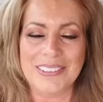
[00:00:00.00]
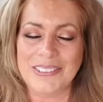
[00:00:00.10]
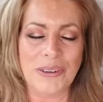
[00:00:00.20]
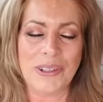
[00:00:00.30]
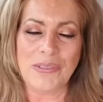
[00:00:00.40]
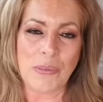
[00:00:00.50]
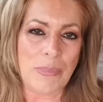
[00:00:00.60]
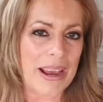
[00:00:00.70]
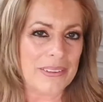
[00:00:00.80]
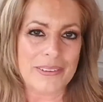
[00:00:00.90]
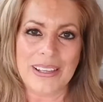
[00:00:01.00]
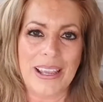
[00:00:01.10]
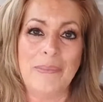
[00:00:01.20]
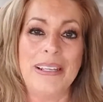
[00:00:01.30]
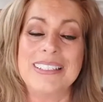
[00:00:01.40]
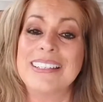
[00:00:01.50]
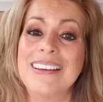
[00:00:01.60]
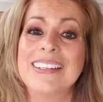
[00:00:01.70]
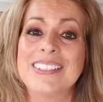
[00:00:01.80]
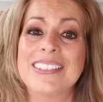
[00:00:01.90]
Don't even bother. I mean, it's a
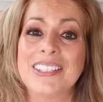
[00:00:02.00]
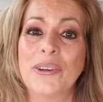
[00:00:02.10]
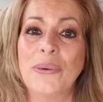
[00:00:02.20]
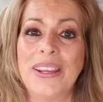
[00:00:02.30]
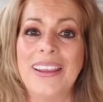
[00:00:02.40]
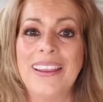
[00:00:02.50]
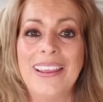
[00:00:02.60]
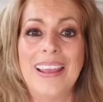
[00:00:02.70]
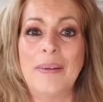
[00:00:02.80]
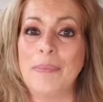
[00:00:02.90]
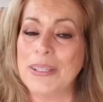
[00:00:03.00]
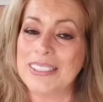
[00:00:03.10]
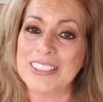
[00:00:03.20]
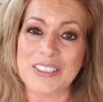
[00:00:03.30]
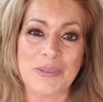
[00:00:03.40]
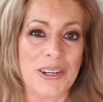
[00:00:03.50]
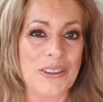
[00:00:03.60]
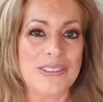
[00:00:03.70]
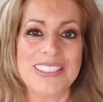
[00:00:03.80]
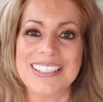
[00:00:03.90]
nice theory, but it's just one of
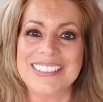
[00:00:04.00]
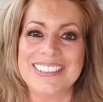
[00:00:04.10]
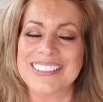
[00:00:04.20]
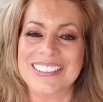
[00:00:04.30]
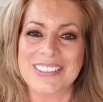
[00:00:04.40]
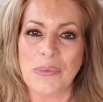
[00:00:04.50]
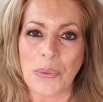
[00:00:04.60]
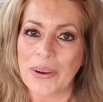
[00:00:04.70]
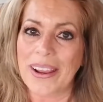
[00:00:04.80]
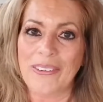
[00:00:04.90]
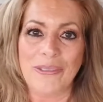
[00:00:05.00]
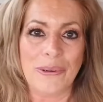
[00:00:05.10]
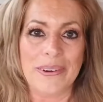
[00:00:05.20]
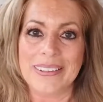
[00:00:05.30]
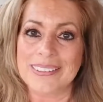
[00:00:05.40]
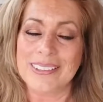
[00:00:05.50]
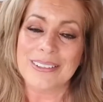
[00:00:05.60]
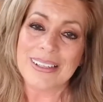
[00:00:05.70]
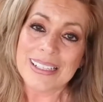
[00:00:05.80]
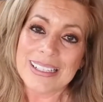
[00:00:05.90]
those things that just doesn't work out for you.
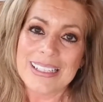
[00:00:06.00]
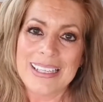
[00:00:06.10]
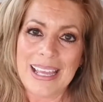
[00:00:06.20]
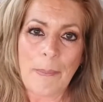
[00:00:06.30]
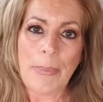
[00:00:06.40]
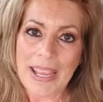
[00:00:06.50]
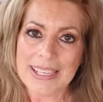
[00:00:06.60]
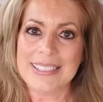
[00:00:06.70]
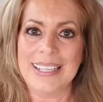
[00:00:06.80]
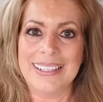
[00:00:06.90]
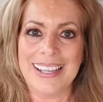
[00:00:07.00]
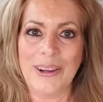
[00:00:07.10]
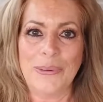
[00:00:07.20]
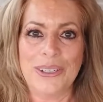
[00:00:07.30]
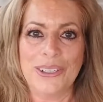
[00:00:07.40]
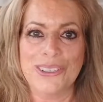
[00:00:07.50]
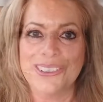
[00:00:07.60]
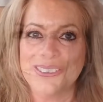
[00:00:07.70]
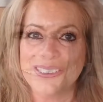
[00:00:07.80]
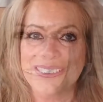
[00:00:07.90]
So pass on that one,
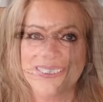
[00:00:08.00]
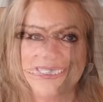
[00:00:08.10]
girls.